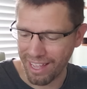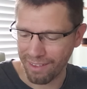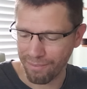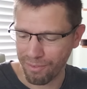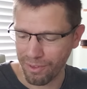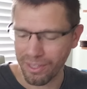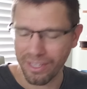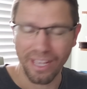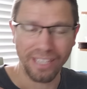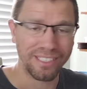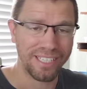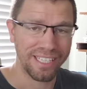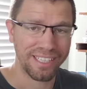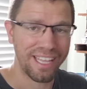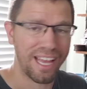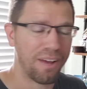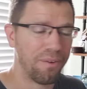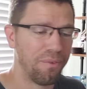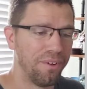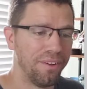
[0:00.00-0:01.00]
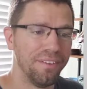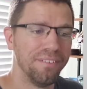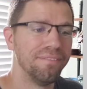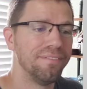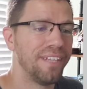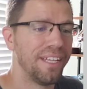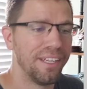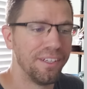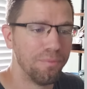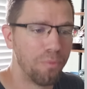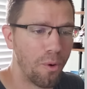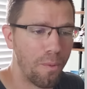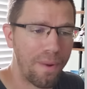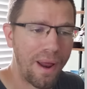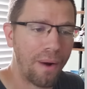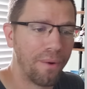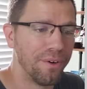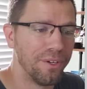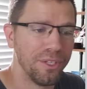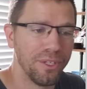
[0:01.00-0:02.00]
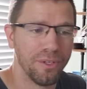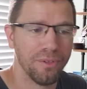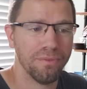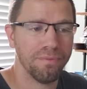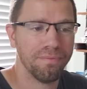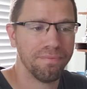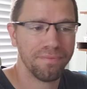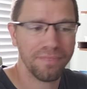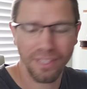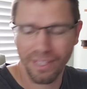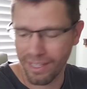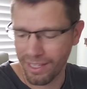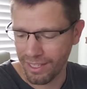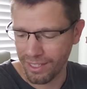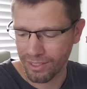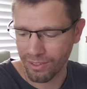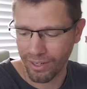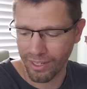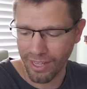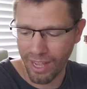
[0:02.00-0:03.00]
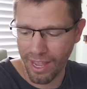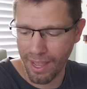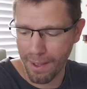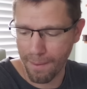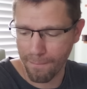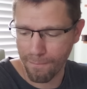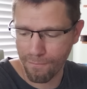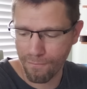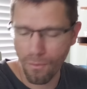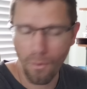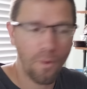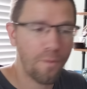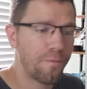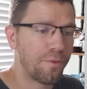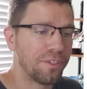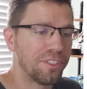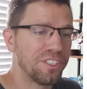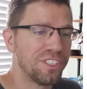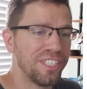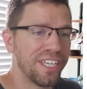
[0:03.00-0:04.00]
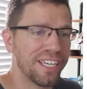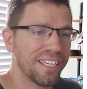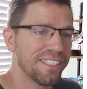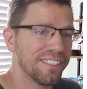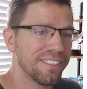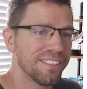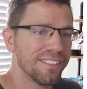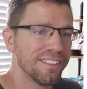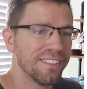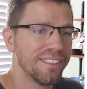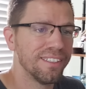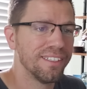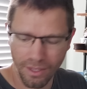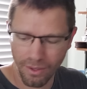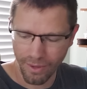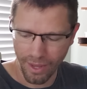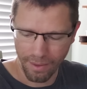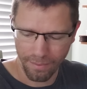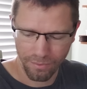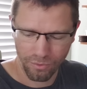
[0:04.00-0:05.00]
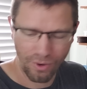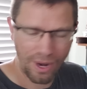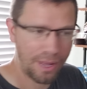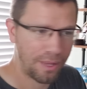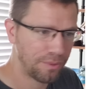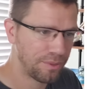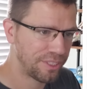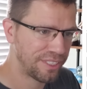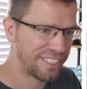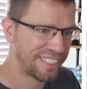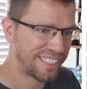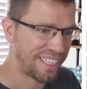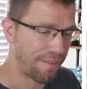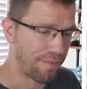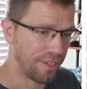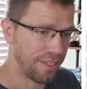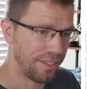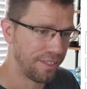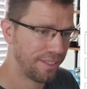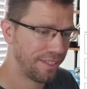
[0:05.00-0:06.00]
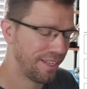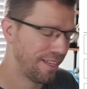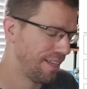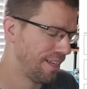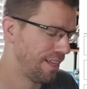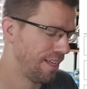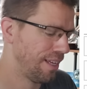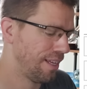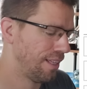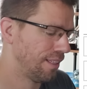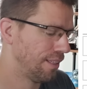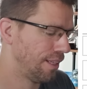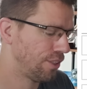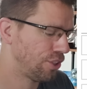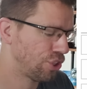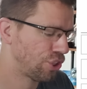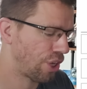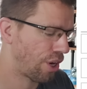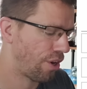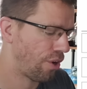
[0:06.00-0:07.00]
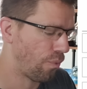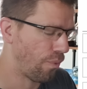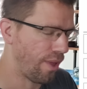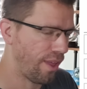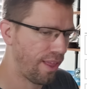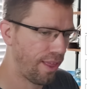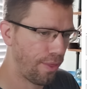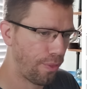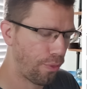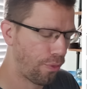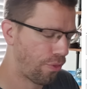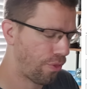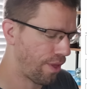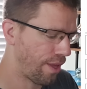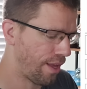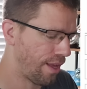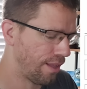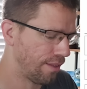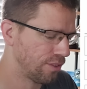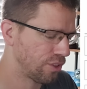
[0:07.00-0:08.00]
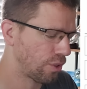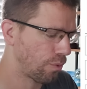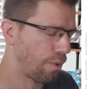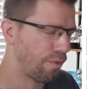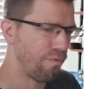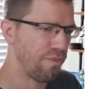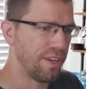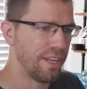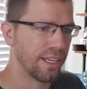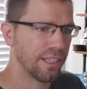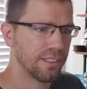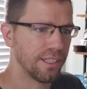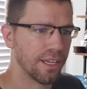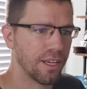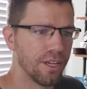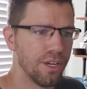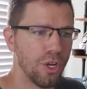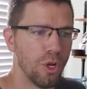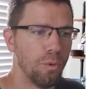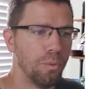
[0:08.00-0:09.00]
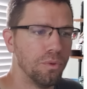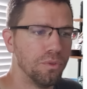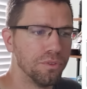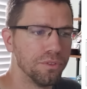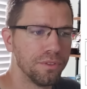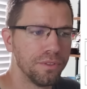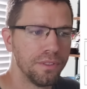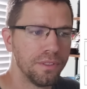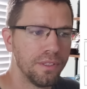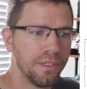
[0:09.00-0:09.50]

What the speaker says: if you guys get that one, then more power to you. All right, I am 4 for 6. Okay, round 7. Let's start with Phoenix at Knoebels.